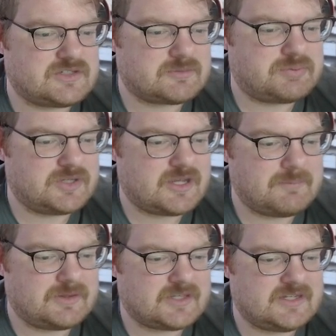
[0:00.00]
put 1
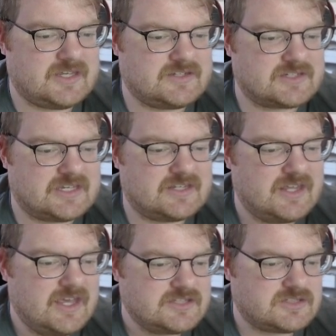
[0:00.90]
million in to get
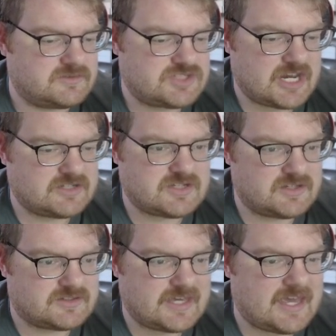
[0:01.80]
to
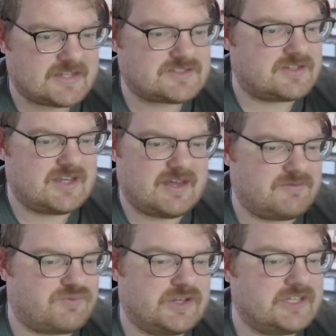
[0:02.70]
guess.
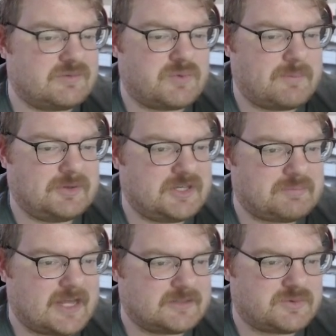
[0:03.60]
Really, 1 million
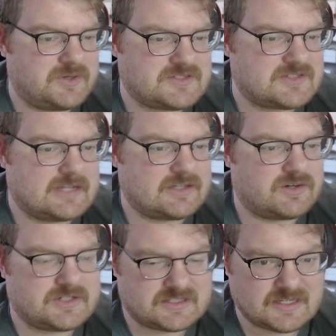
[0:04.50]
platinum coins is not that
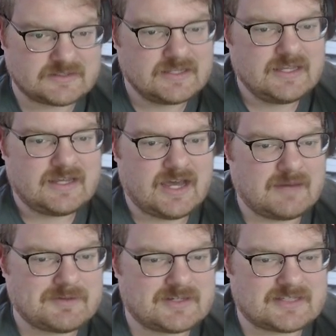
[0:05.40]
hard to get.
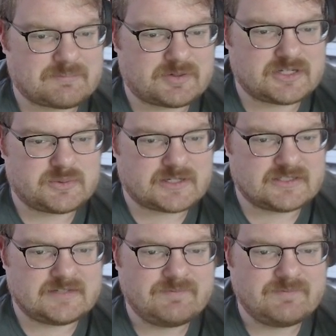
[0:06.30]
You can get that pretty quickly.